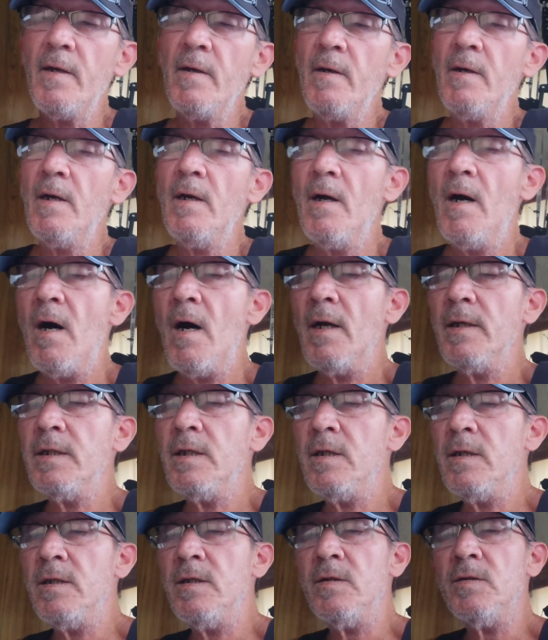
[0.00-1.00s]
you
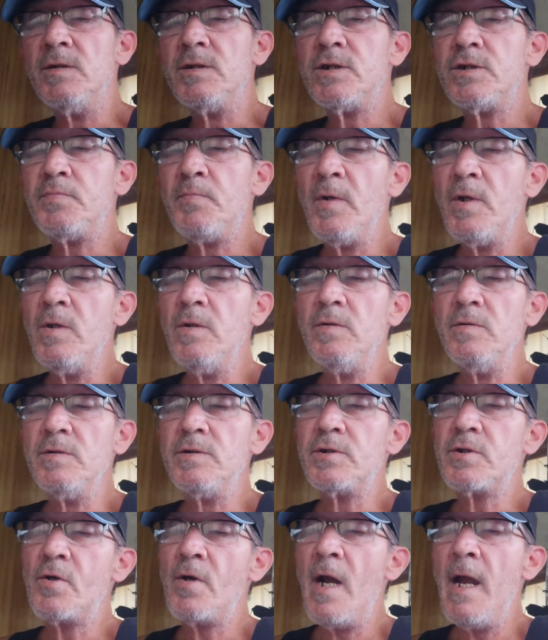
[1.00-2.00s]
can use
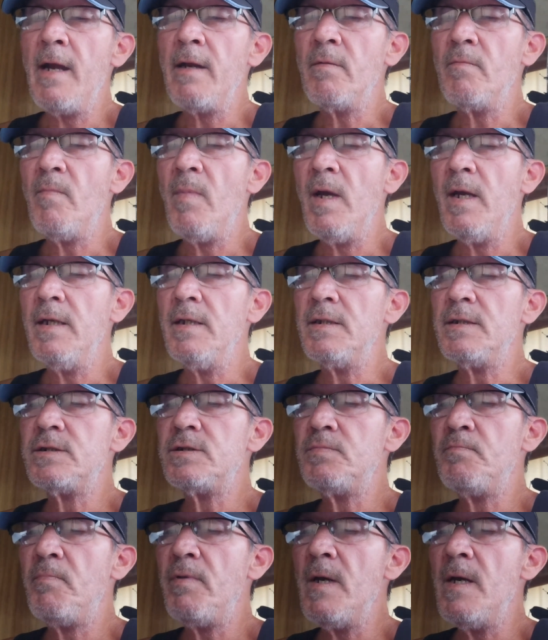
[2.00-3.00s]
spoons, crankbaits,
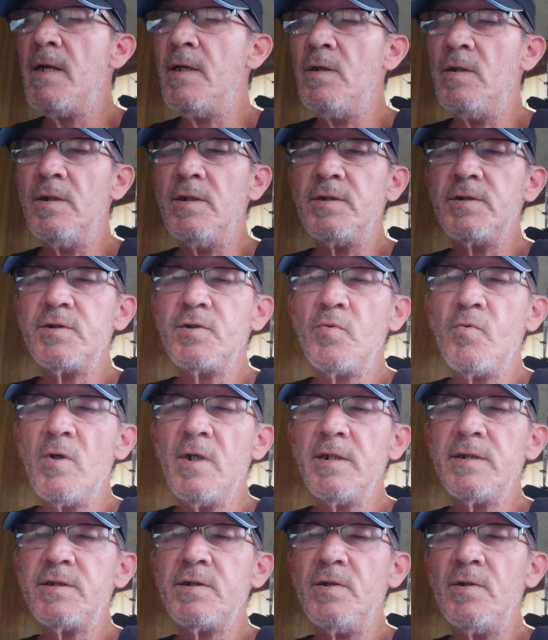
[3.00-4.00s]
spinners,
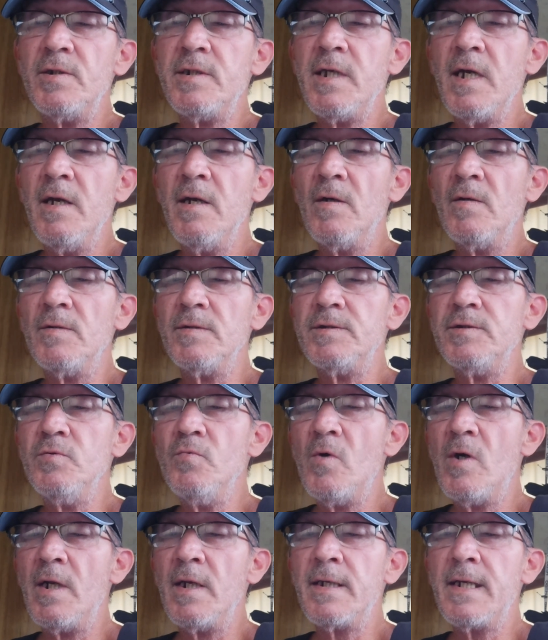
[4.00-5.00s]
twister tails. You
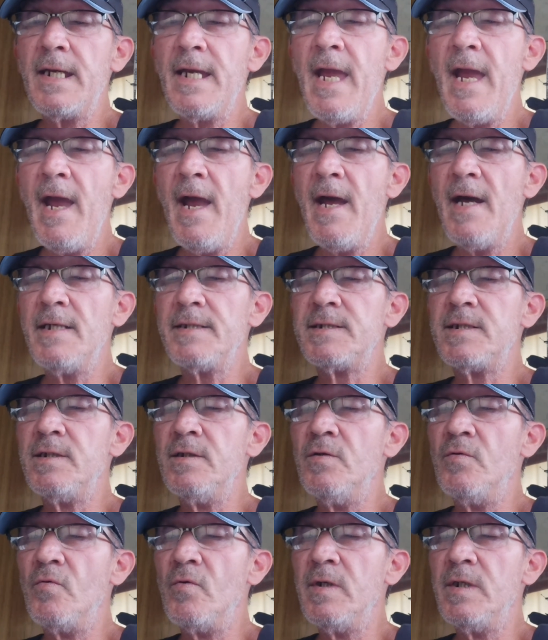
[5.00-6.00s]
want to cast
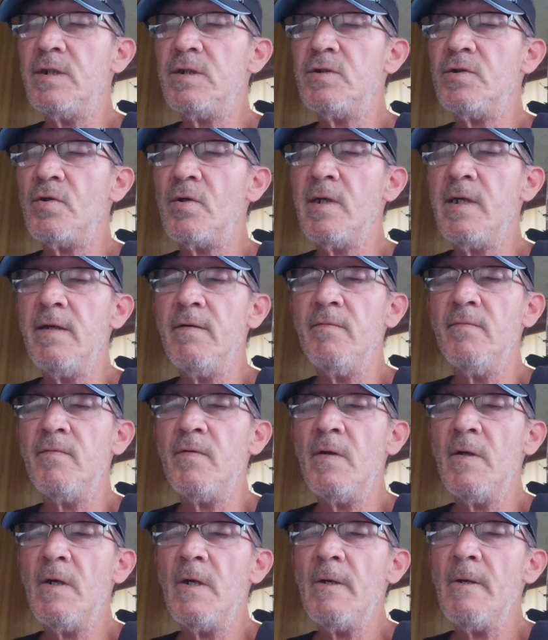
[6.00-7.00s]
and retrieve
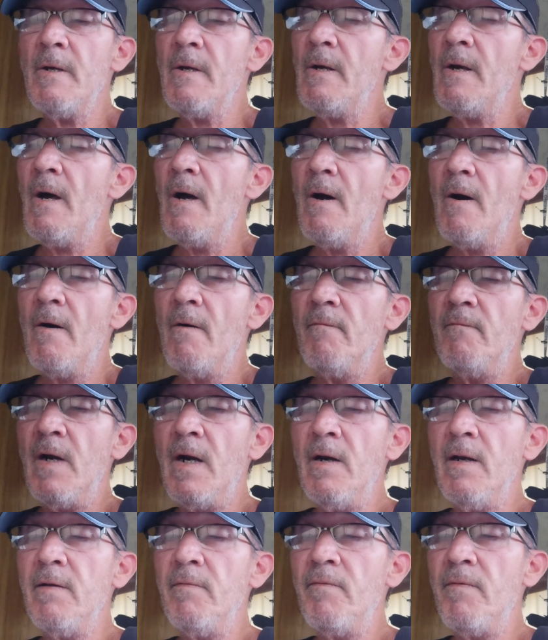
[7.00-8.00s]

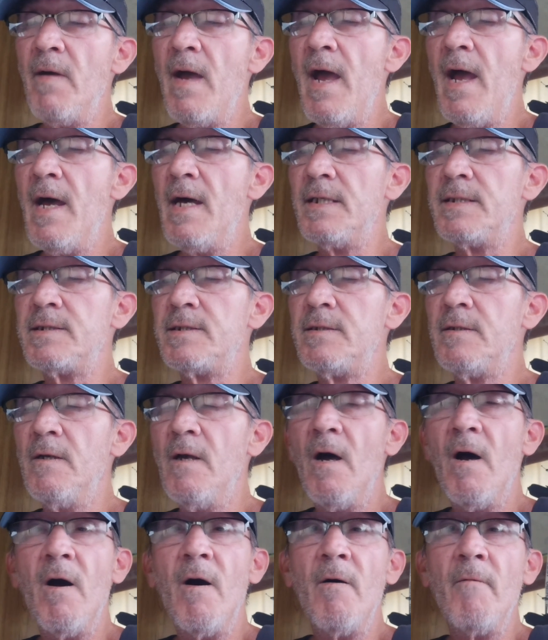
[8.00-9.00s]
very fast
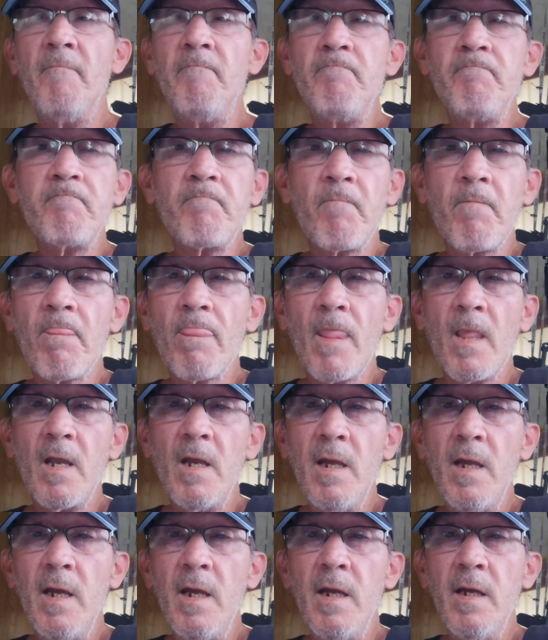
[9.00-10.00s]

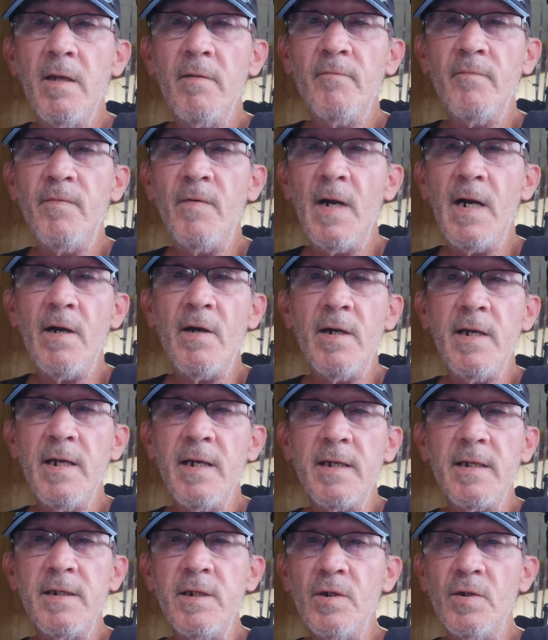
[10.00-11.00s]
and
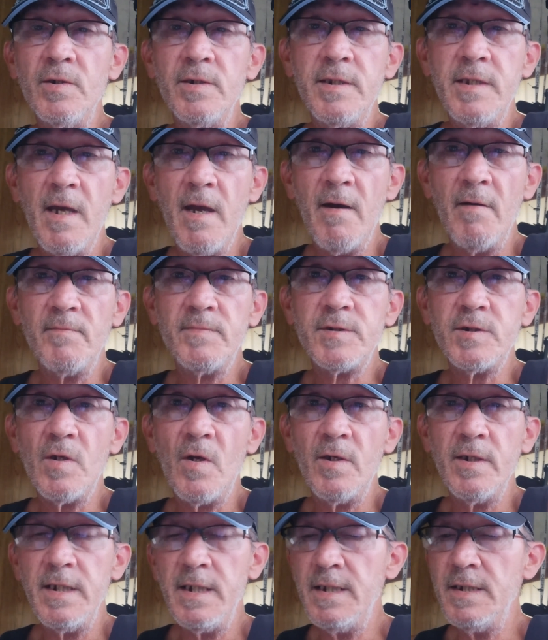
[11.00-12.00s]
varying your depths
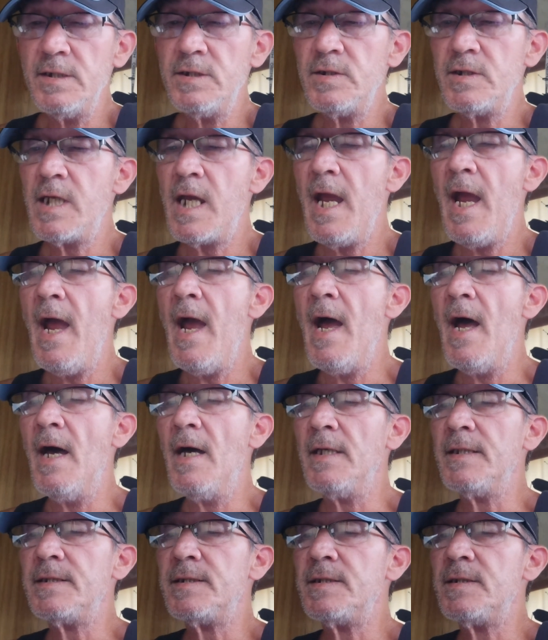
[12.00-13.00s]
on each
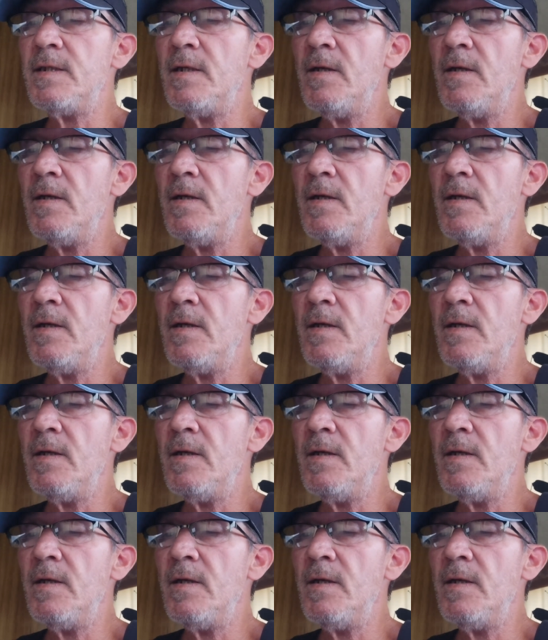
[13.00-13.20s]
cast,